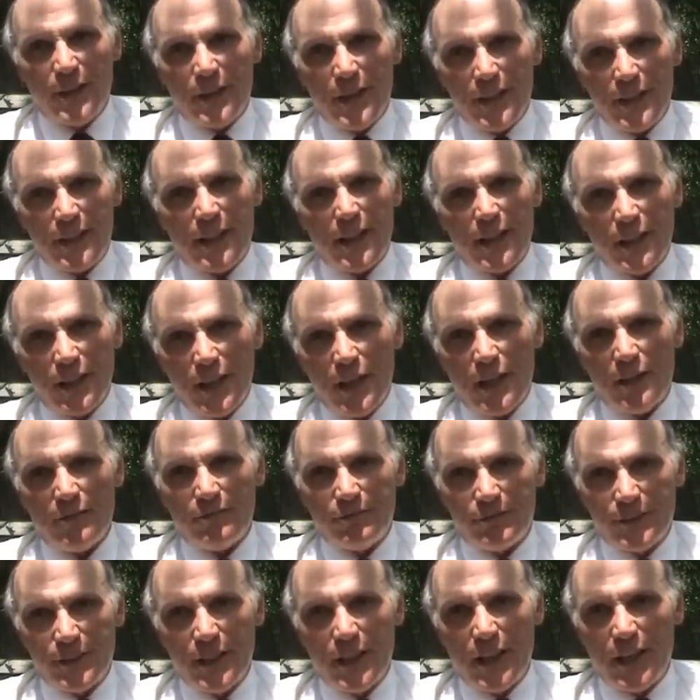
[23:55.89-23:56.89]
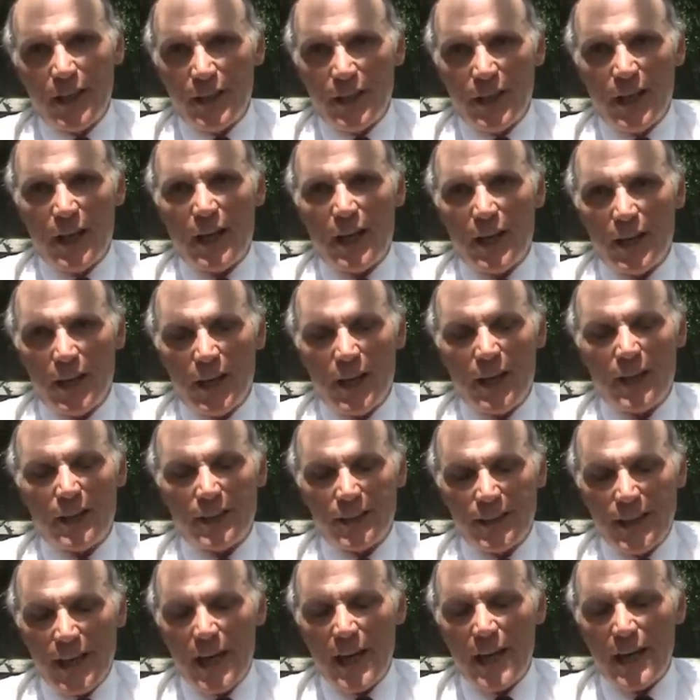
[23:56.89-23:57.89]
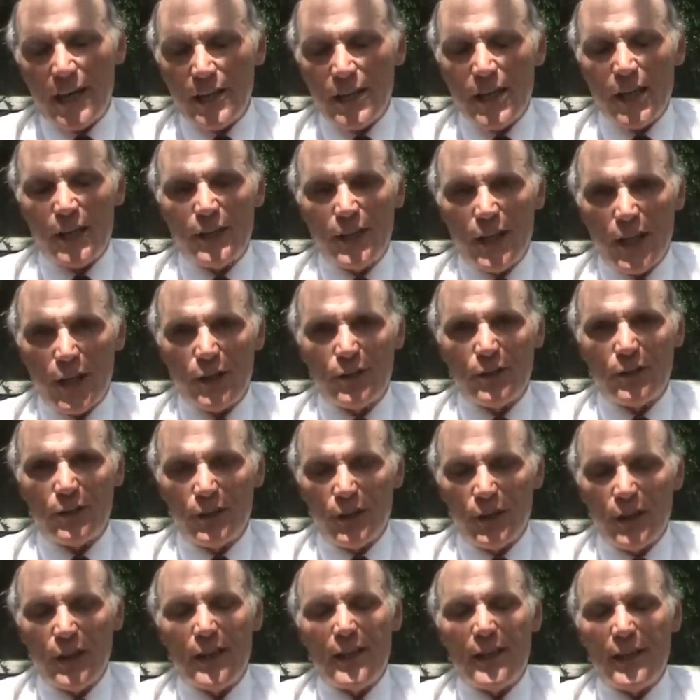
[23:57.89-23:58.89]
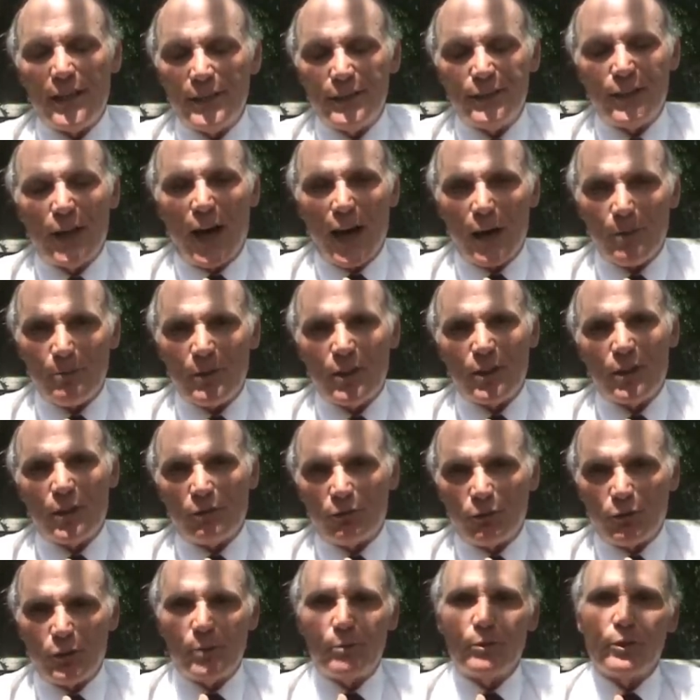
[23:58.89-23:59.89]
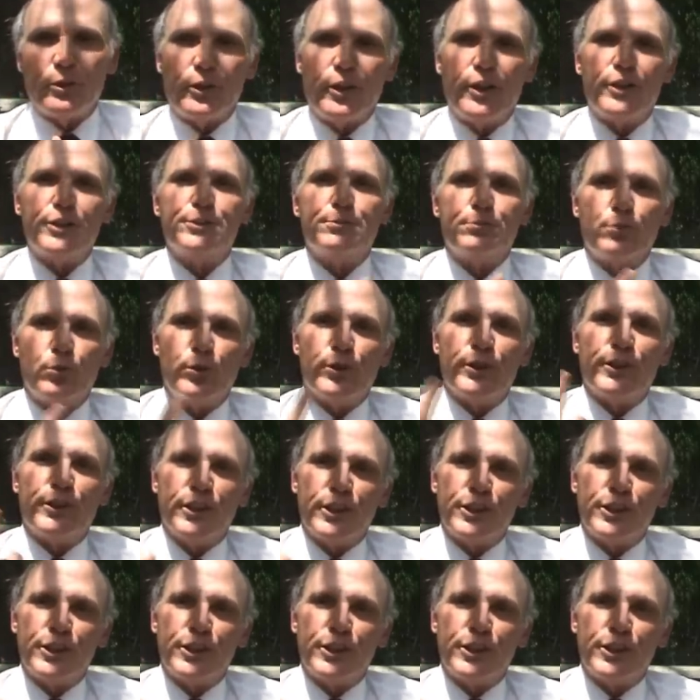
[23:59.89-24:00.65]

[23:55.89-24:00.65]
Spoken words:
They cannot gain another indictment of criminal non-support